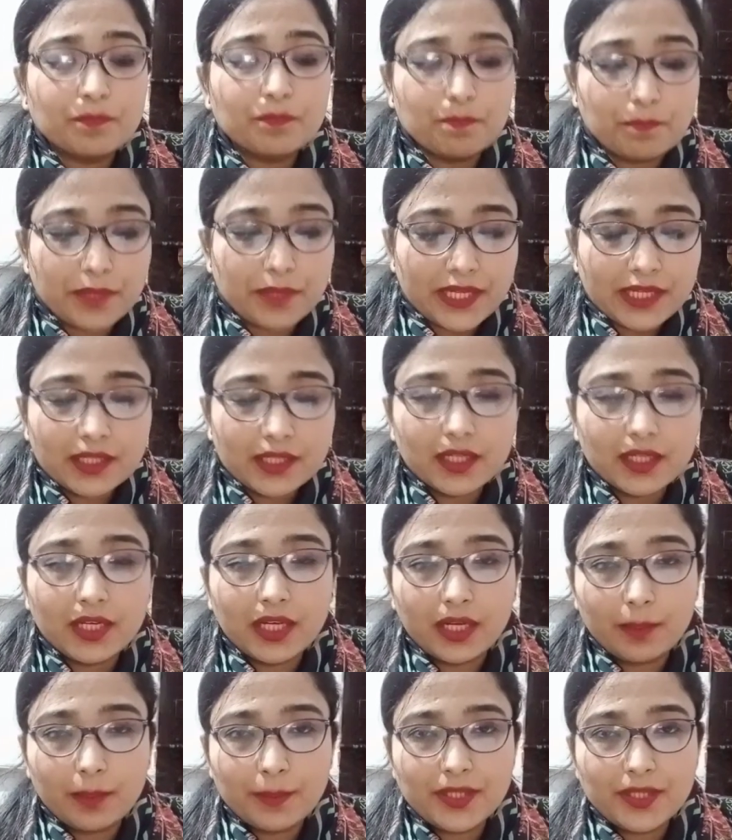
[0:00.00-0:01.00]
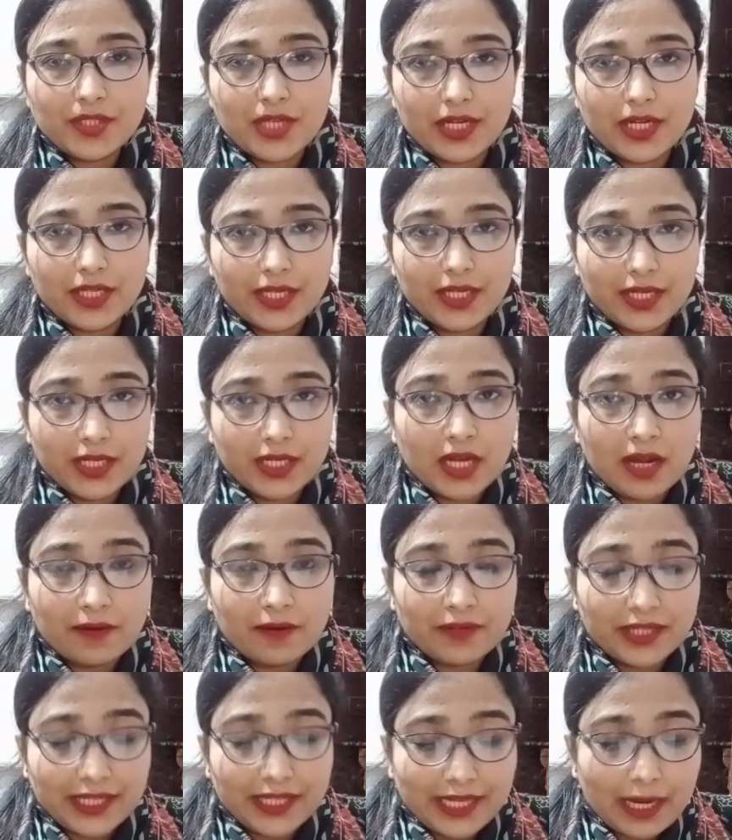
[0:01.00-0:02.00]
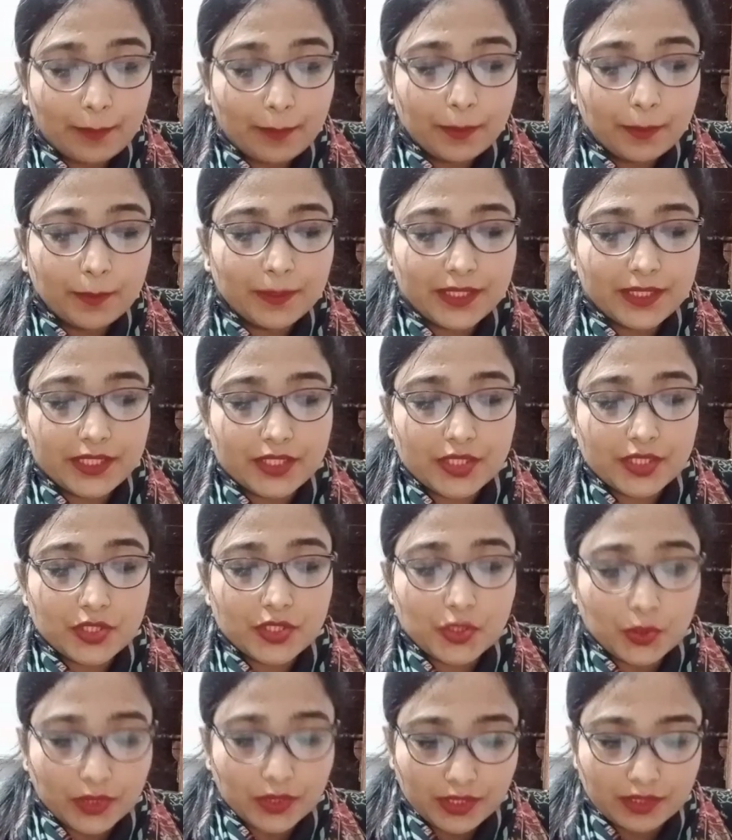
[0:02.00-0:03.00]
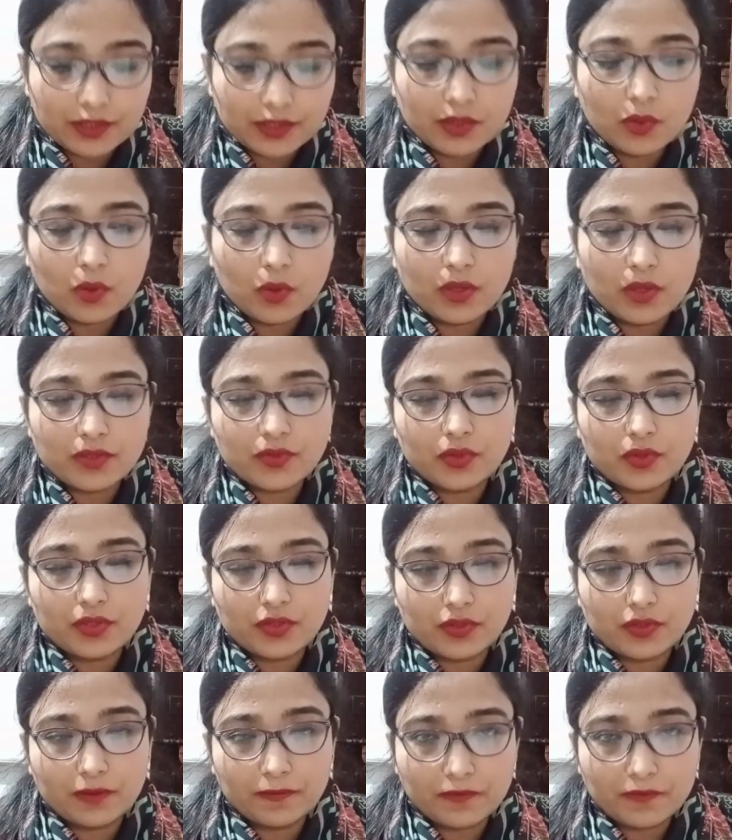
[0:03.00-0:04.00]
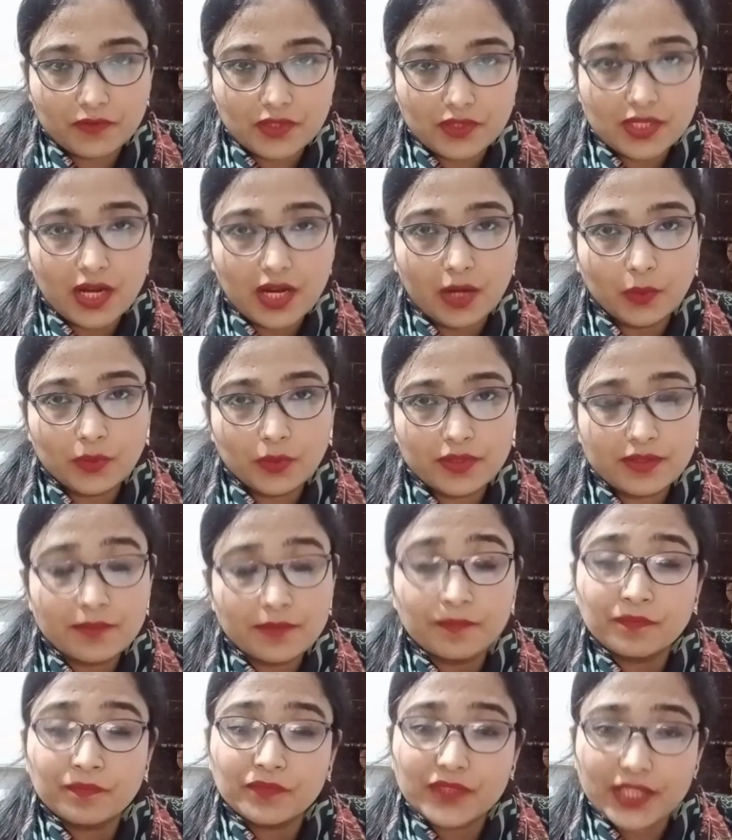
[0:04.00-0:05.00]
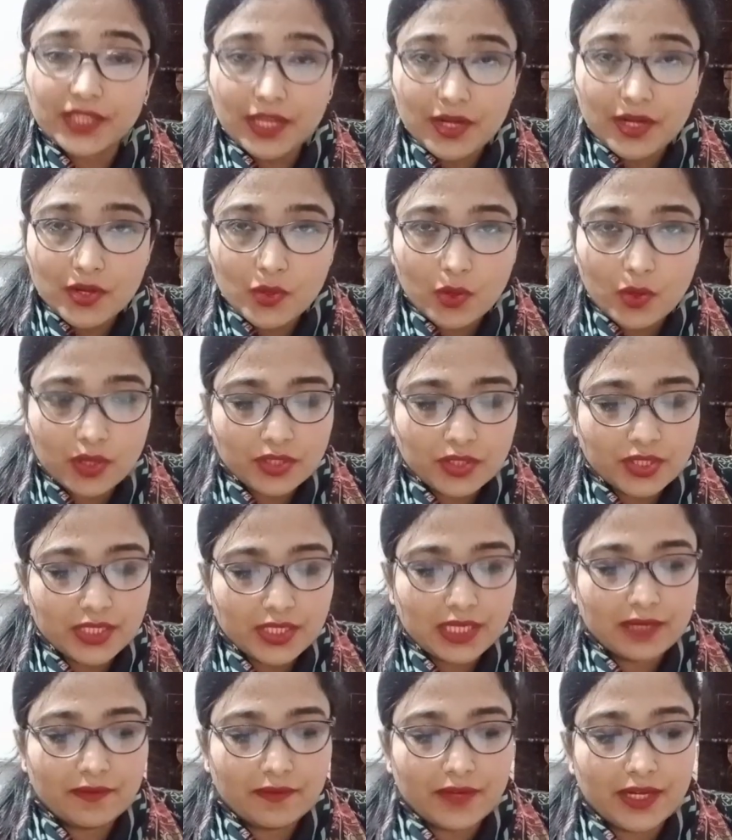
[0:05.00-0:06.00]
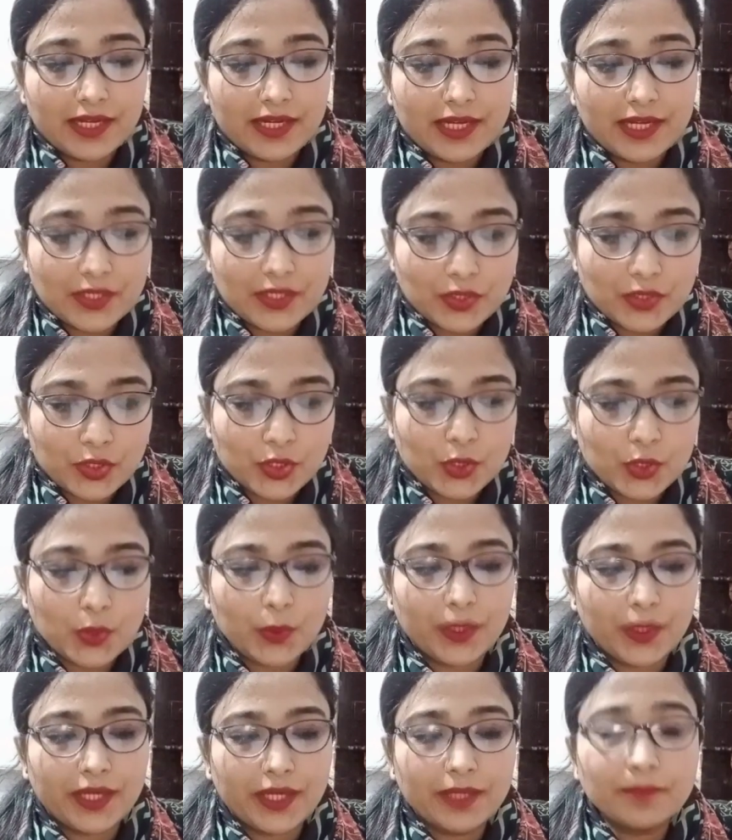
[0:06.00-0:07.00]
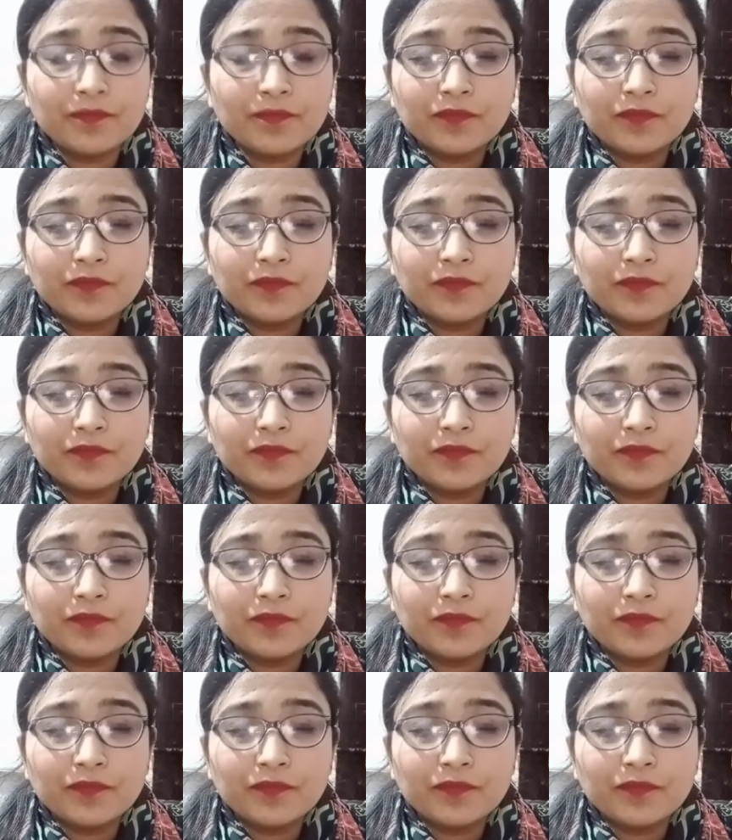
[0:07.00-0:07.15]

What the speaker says: being limited in our capability to hear all sorts of sounds, cannot even enjoy